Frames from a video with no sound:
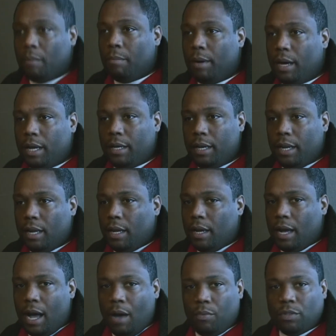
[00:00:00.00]
but
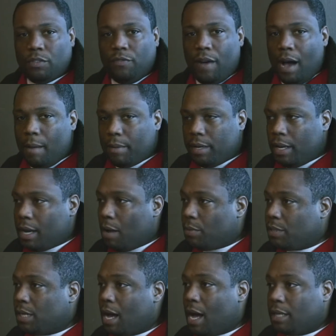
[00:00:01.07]
I was vomiting, I
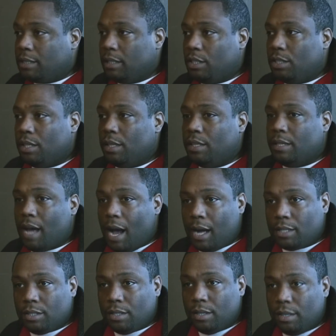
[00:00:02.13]
was constantly to the
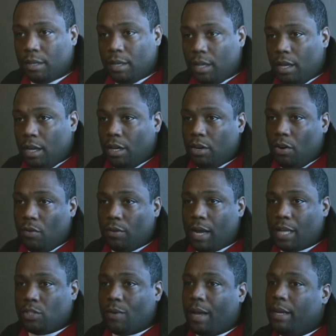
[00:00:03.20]
doctor, and the whole
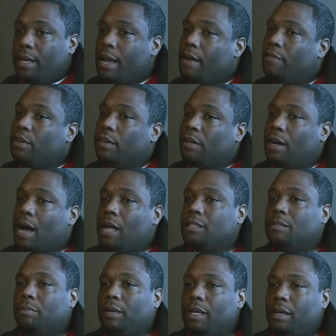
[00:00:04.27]
nine. So I never
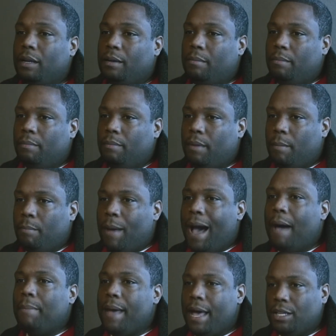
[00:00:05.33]
contemplated a
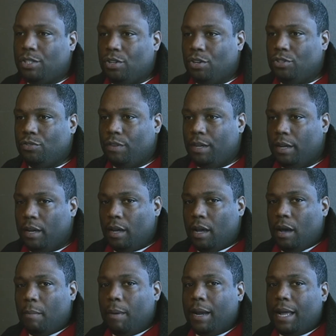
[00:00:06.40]
bypass surgery,
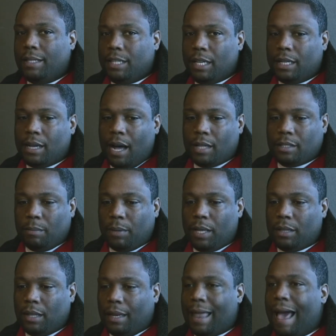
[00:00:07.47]
but I did
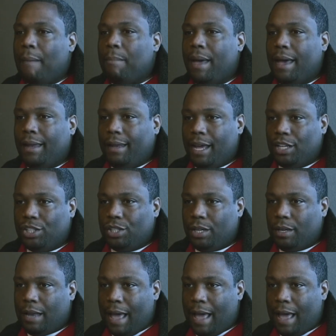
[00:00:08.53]
contemplate the lap band last